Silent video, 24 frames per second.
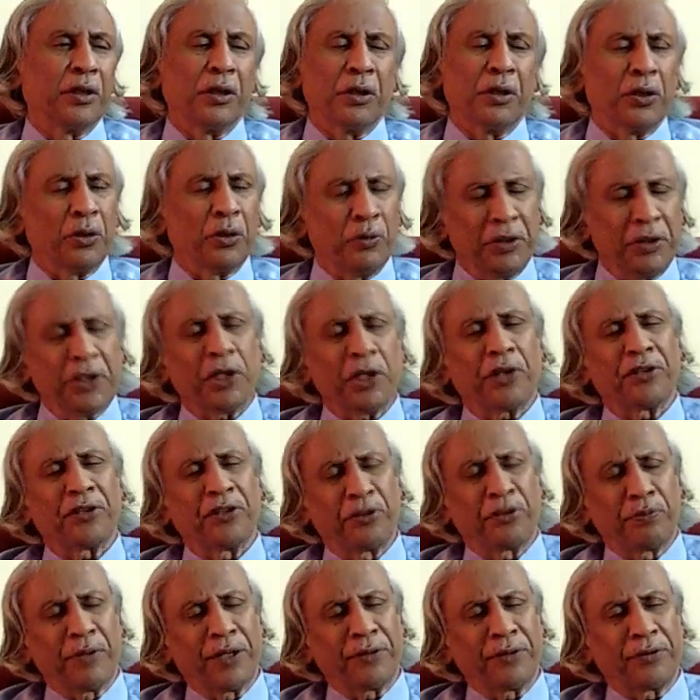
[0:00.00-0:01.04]
Which are
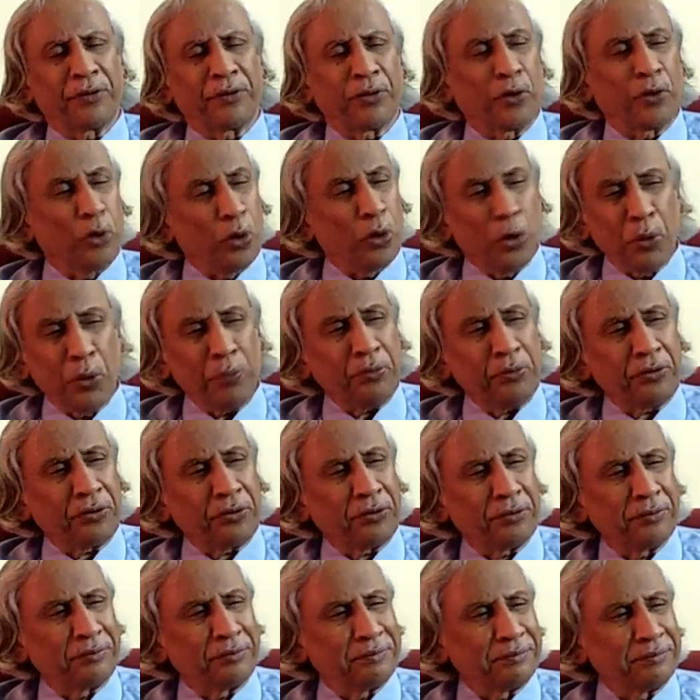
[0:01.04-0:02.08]
these places?
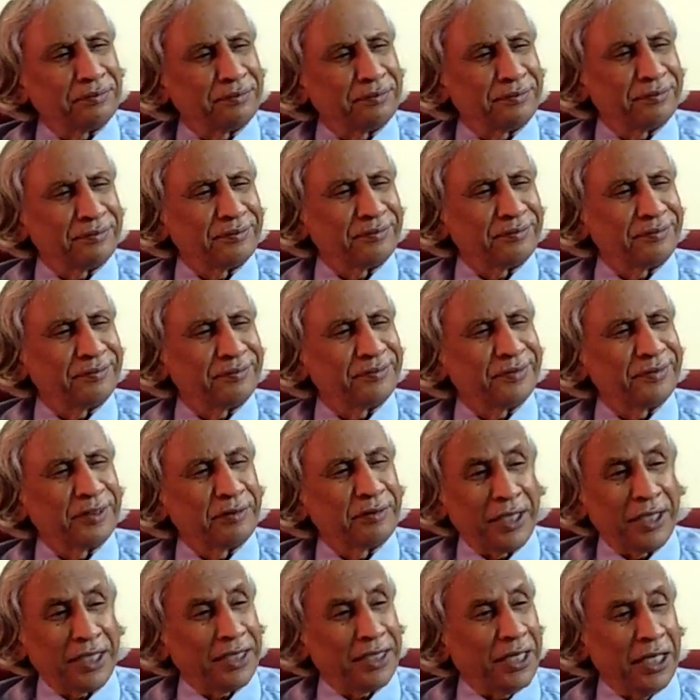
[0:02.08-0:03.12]
Homes,
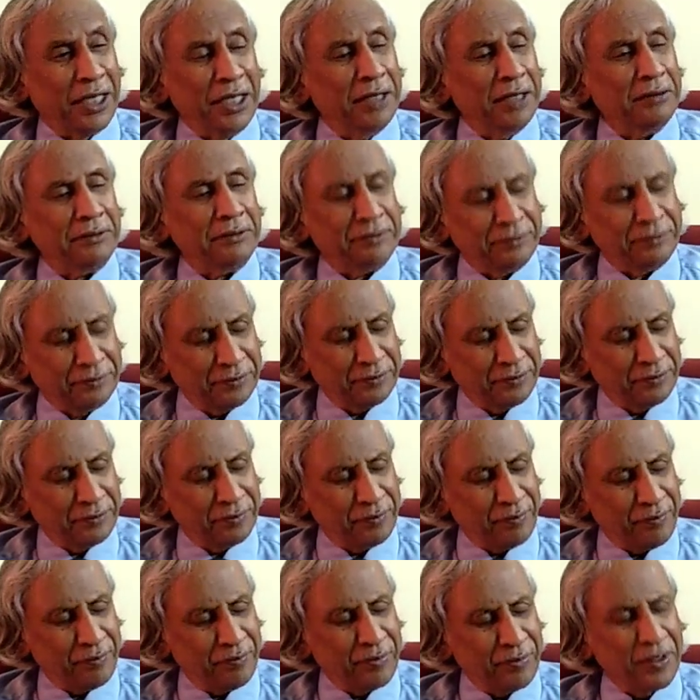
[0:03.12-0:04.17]
where they live,
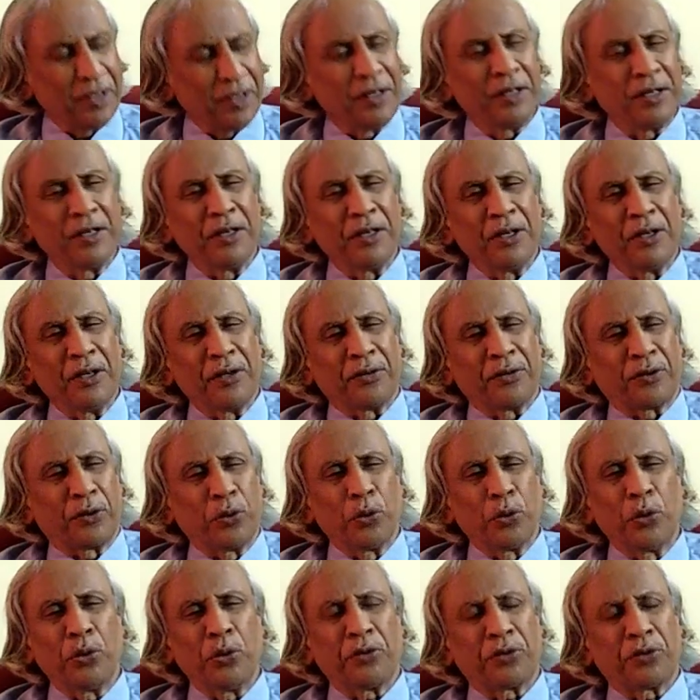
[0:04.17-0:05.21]

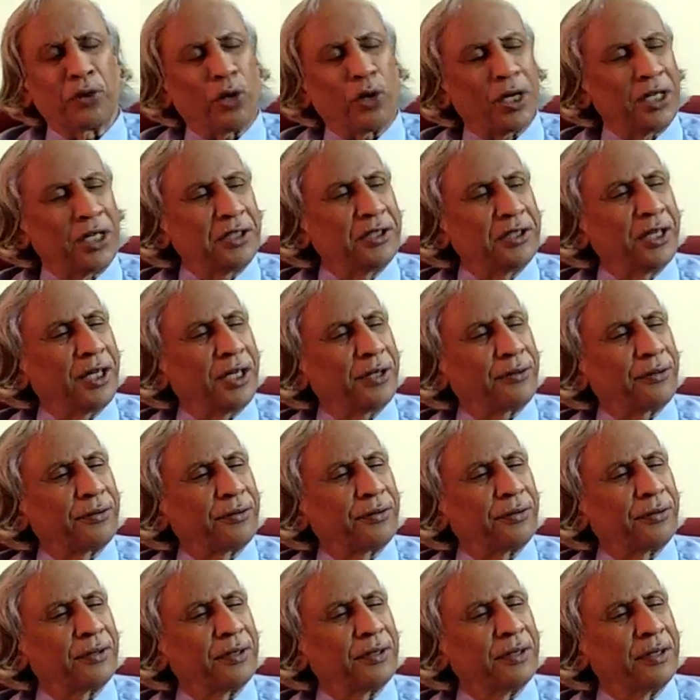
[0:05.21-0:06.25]
schools,
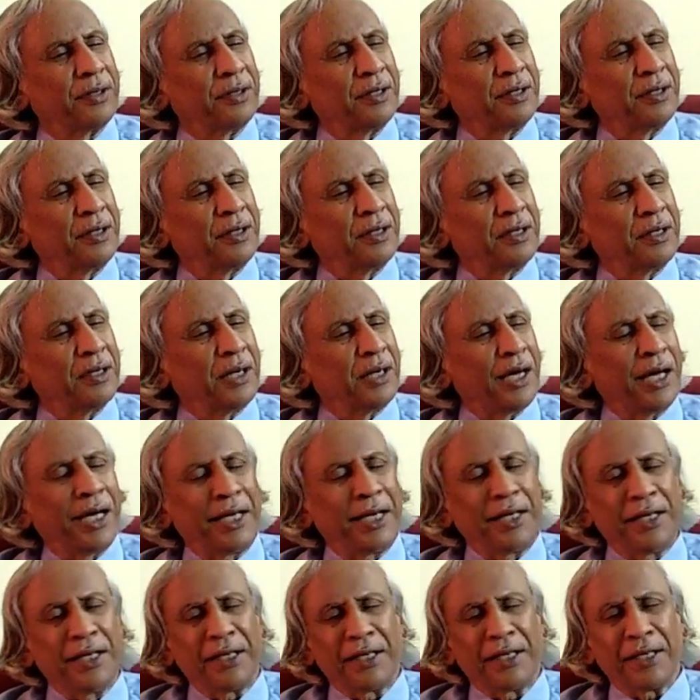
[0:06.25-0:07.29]
colleges,
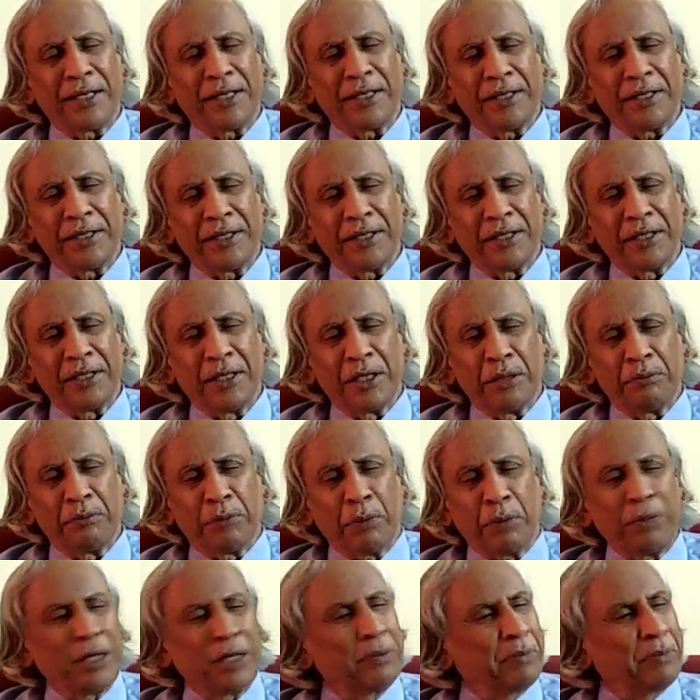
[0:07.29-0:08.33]
and
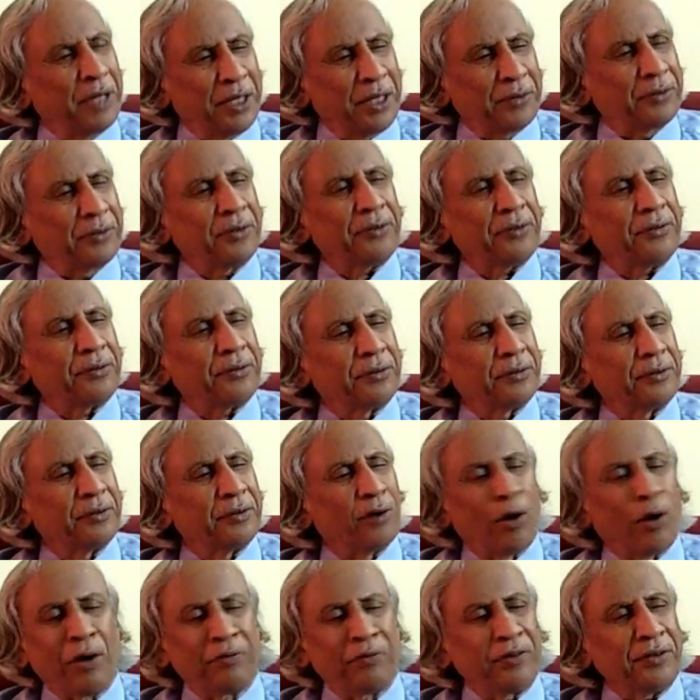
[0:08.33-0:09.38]
public places,
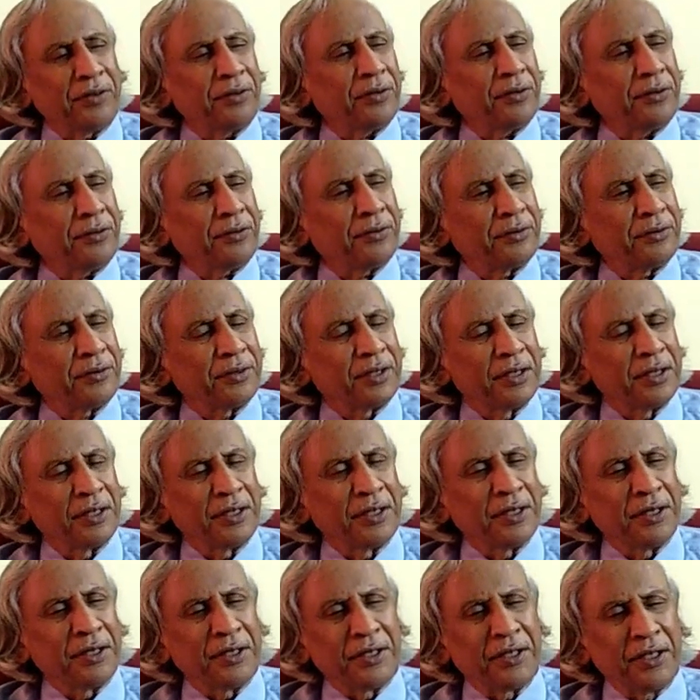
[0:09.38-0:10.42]
offices,
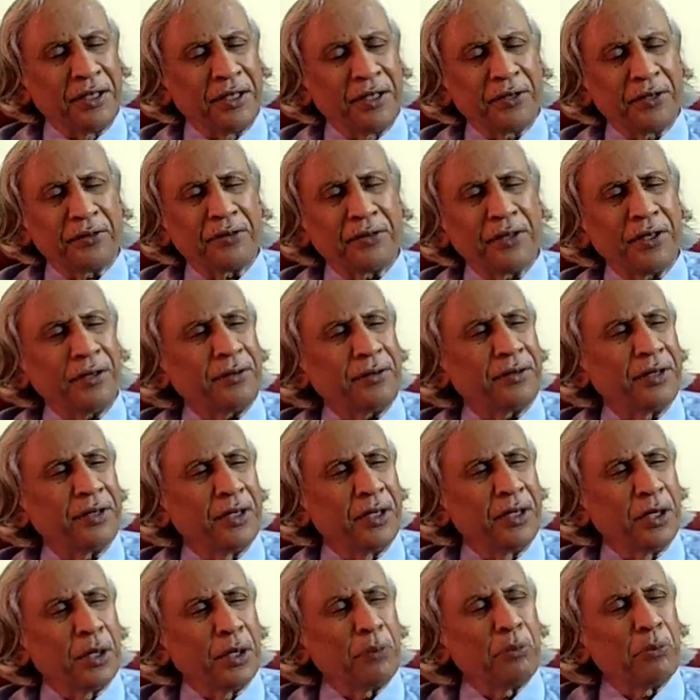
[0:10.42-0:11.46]
industries.
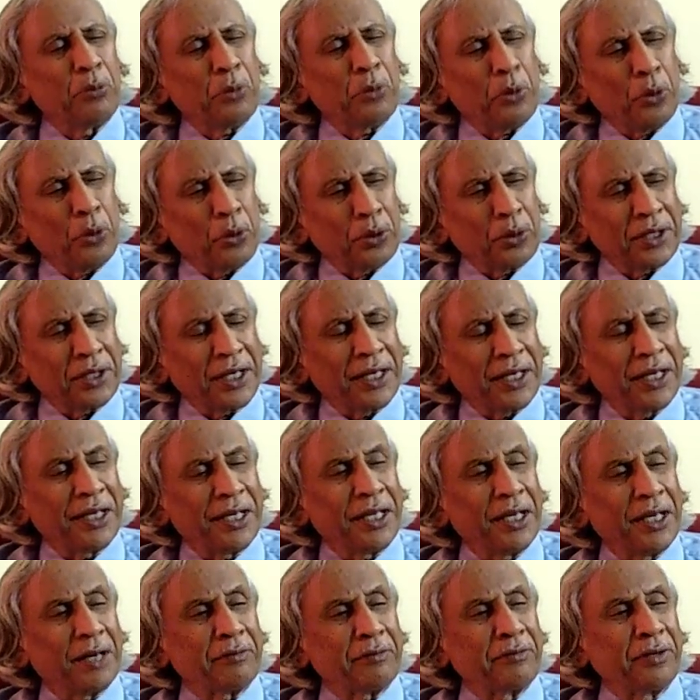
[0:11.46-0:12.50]
More than
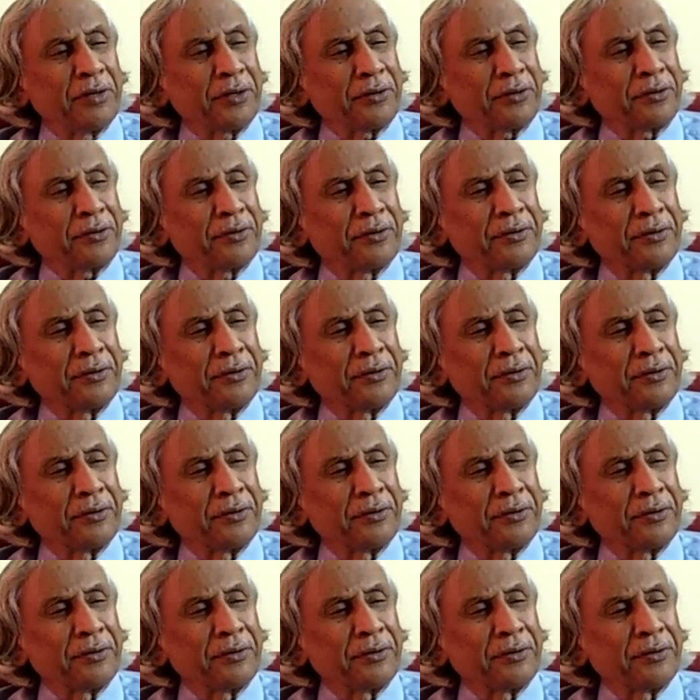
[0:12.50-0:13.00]
any of this